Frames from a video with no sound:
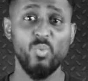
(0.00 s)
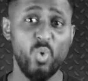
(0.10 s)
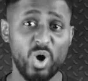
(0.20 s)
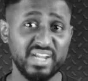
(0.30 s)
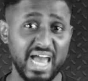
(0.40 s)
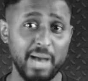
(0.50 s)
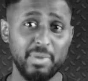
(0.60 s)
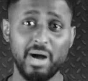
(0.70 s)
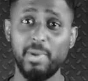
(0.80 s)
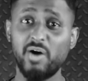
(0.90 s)
What I'm
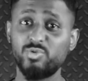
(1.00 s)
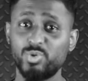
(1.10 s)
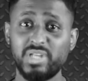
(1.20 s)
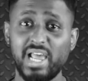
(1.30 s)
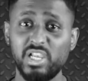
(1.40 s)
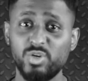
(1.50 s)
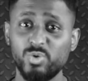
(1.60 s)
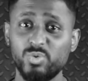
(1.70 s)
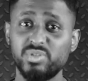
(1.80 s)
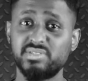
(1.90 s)
about to tell
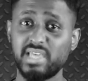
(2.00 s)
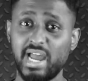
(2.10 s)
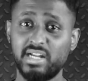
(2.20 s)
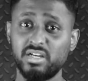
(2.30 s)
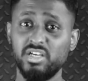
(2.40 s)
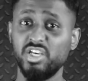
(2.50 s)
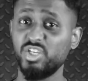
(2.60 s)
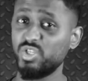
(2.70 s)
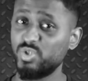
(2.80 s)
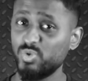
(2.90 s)
you is that
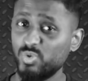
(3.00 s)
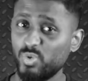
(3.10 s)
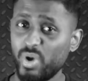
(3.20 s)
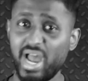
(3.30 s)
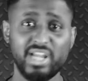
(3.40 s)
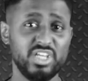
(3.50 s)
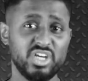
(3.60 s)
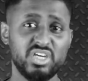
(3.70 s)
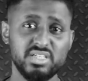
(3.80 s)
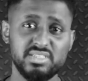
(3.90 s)
you and
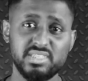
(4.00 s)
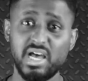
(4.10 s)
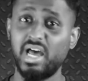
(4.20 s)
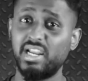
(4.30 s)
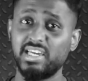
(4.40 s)
your kids are